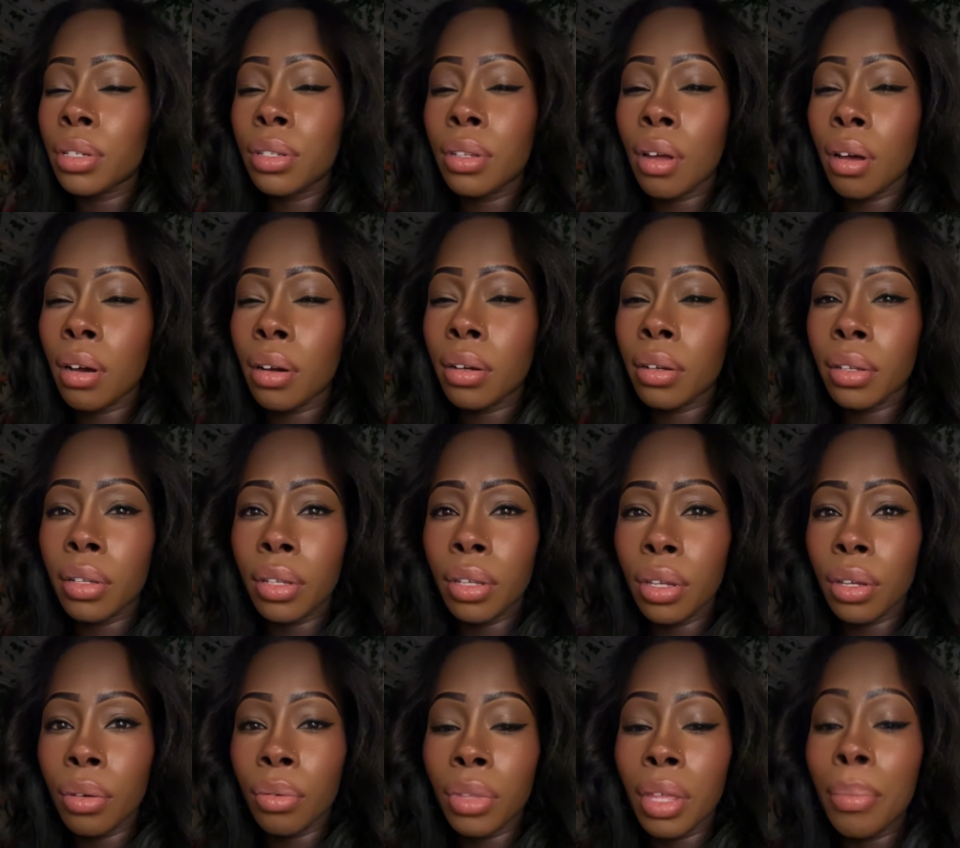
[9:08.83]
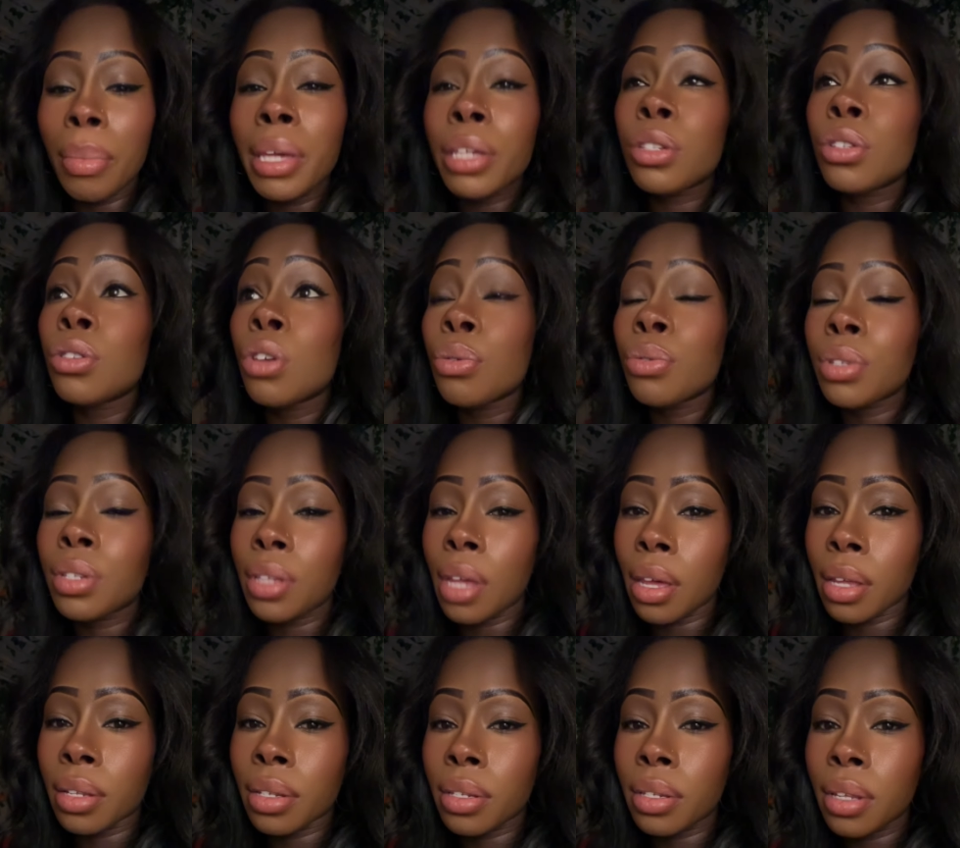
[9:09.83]
stalk you? That makes no
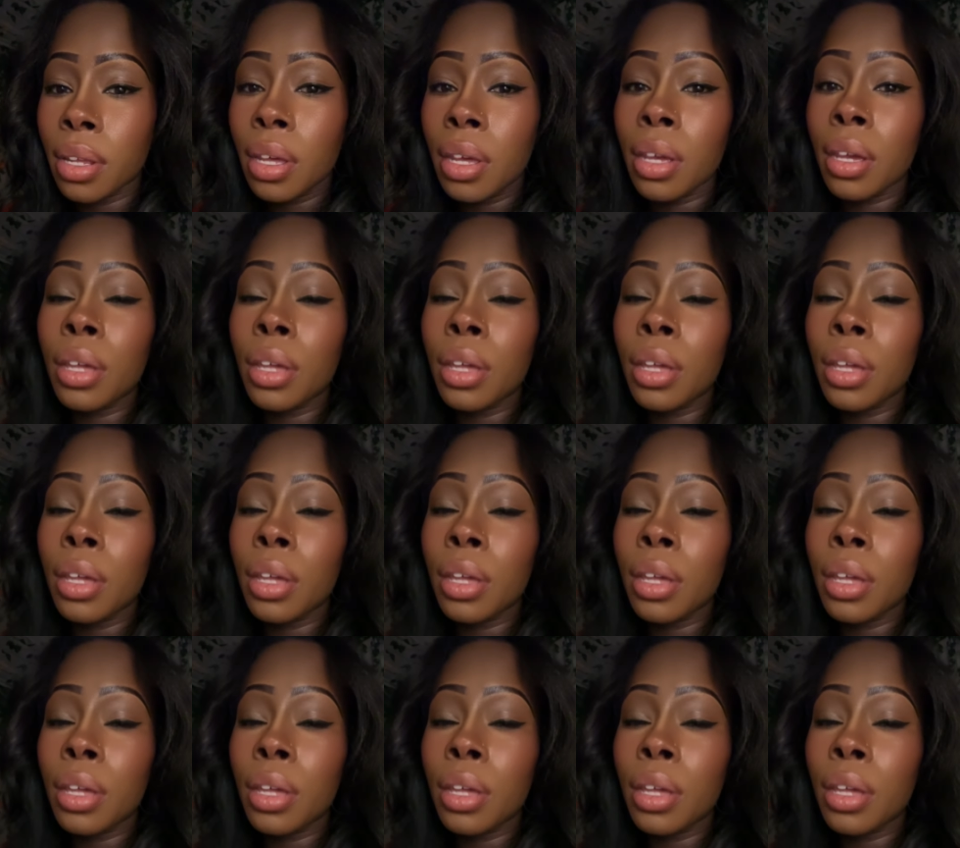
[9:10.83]
sense.